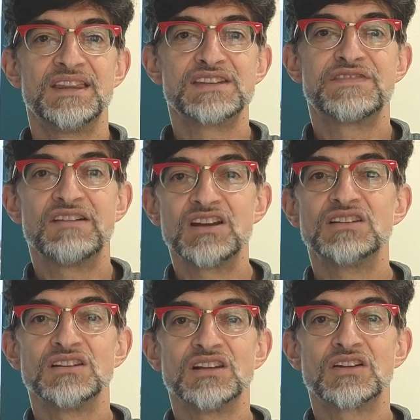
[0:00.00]
there's
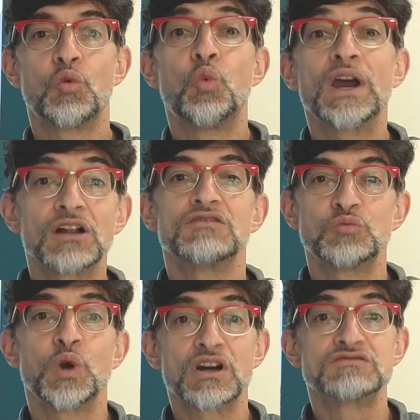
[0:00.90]
very little
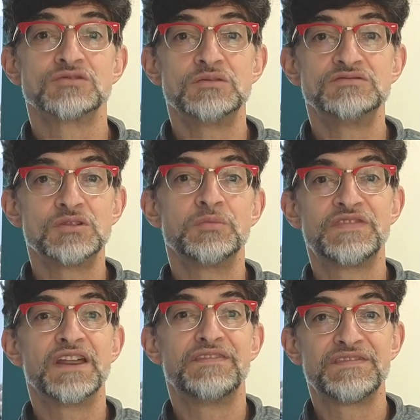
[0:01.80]
wiggle
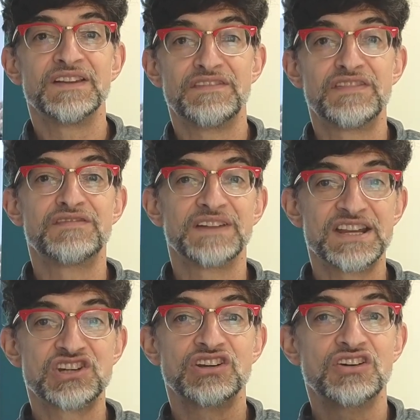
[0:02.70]
room for
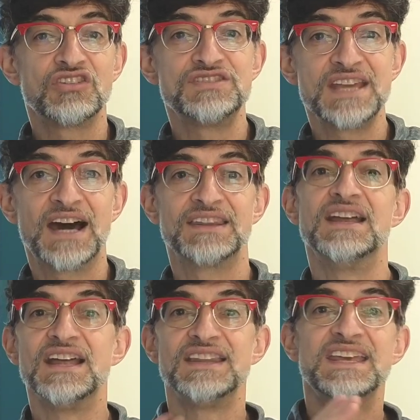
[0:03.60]
inflation to go down.